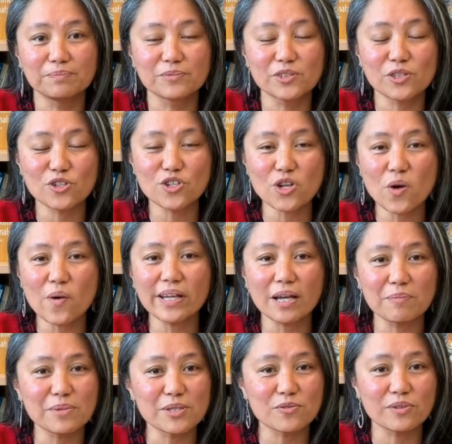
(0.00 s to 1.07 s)
So showing
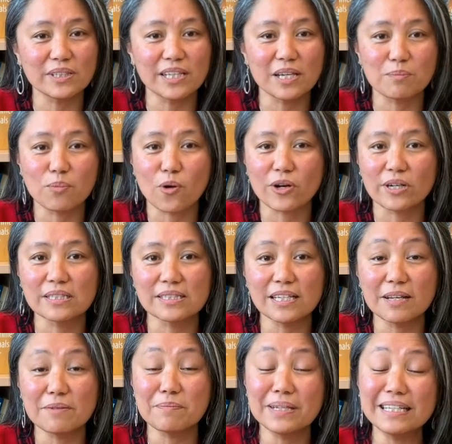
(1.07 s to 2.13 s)
up is really important,
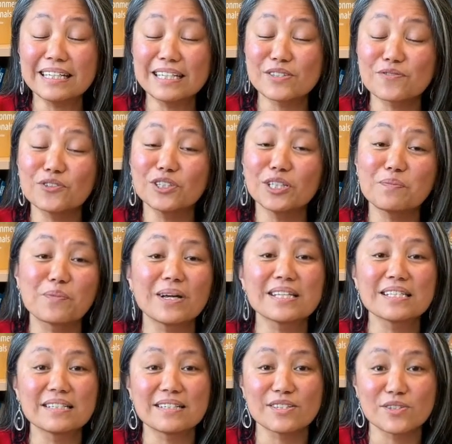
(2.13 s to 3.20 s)
and being as fully
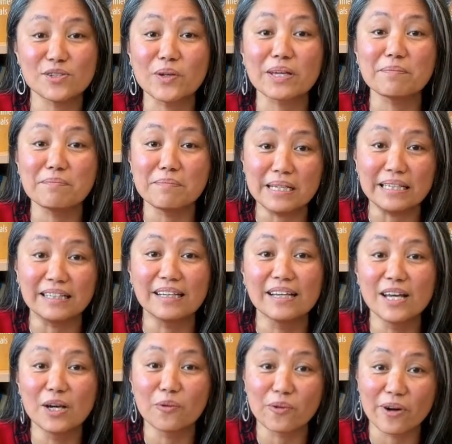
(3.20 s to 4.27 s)
present as you can be
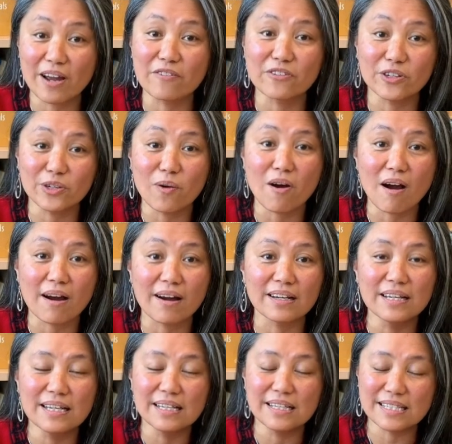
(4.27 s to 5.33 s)
wherever you are
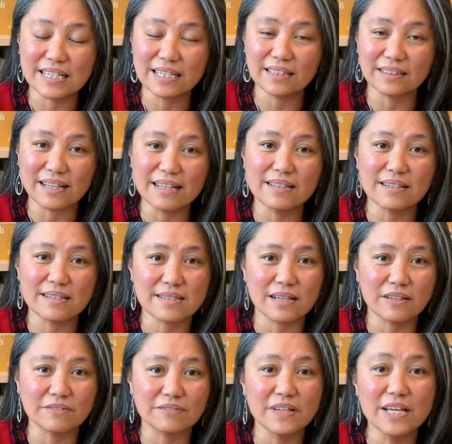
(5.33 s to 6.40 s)
is going to lend
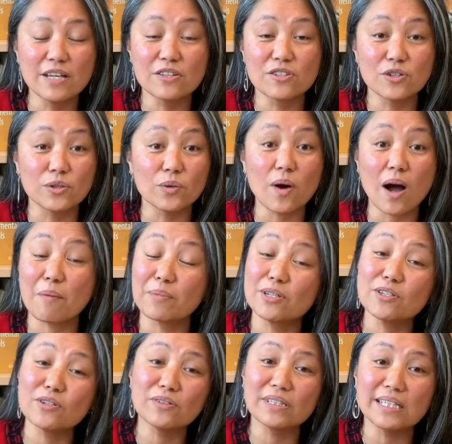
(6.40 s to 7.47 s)
itself to
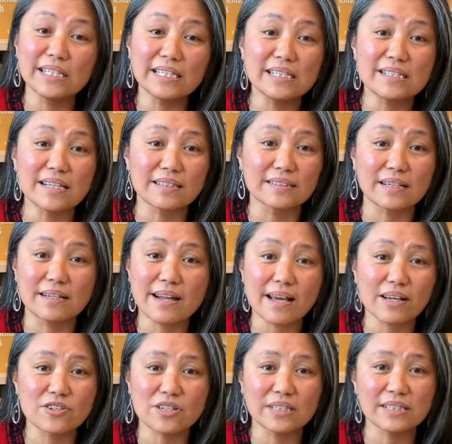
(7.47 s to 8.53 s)
opportunities and
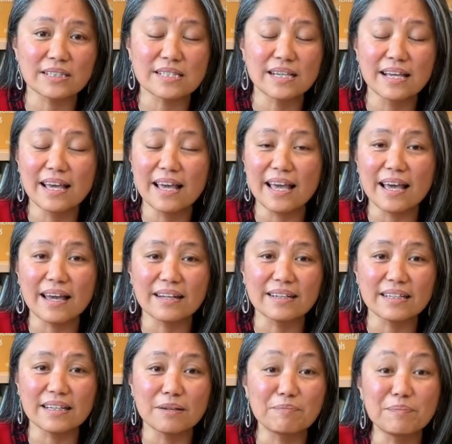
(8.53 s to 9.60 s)
connections
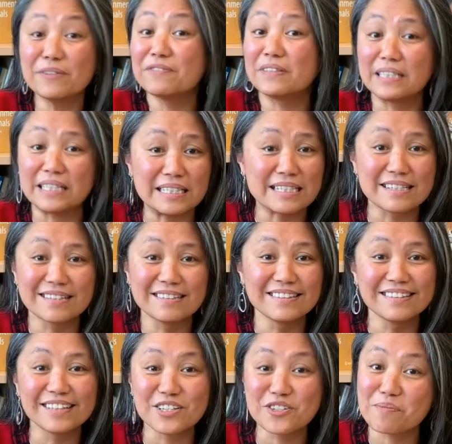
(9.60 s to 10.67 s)
and epiphanies
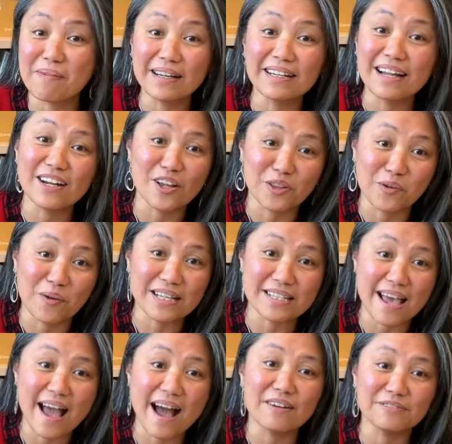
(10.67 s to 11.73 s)
that you might not otherwise
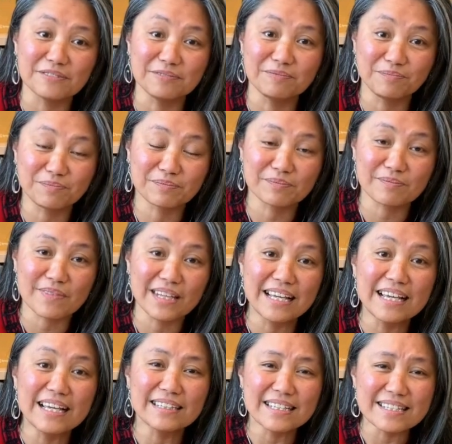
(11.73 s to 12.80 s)
have.
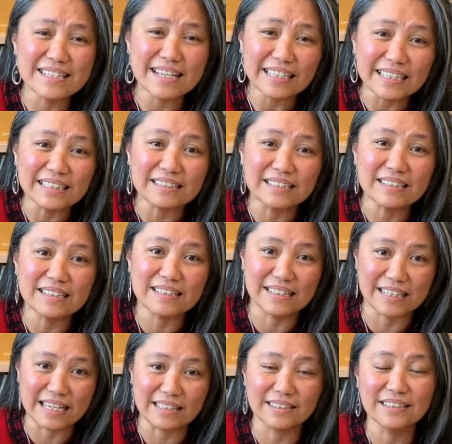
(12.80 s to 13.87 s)
The second
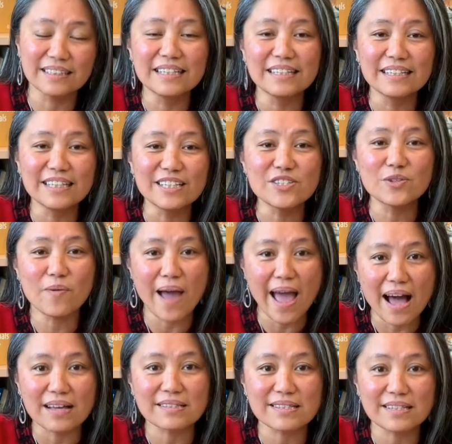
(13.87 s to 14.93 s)
thing is to
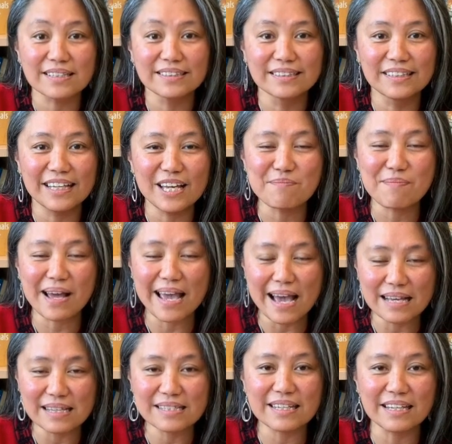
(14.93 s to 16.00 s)
ask. And by
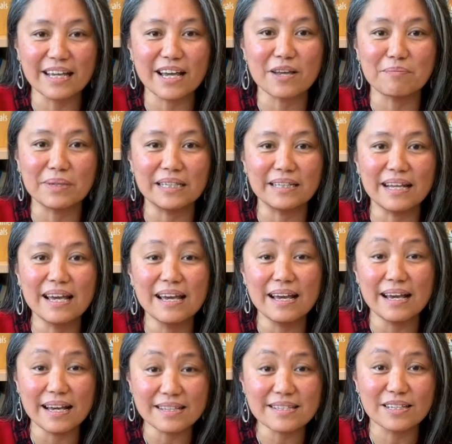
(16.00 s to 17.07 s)
asking, I mean
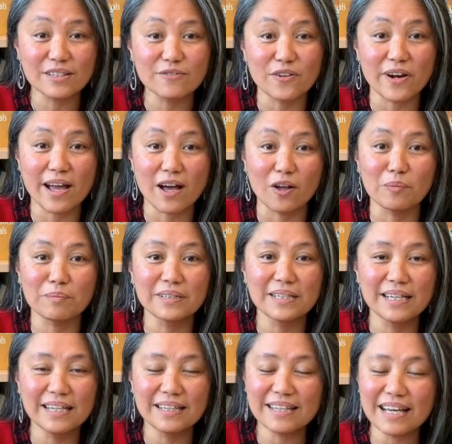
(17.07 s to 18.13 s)
asking for help.
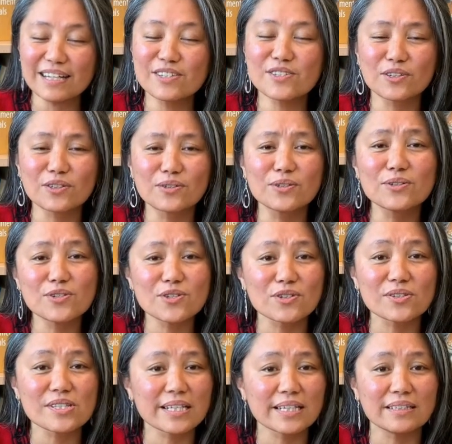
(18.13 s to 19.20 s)
That is a
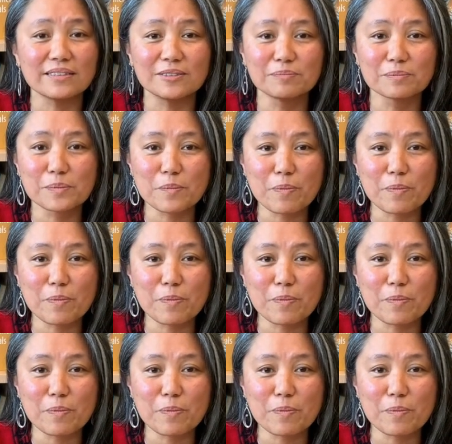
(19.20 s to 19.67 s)
crucial skill.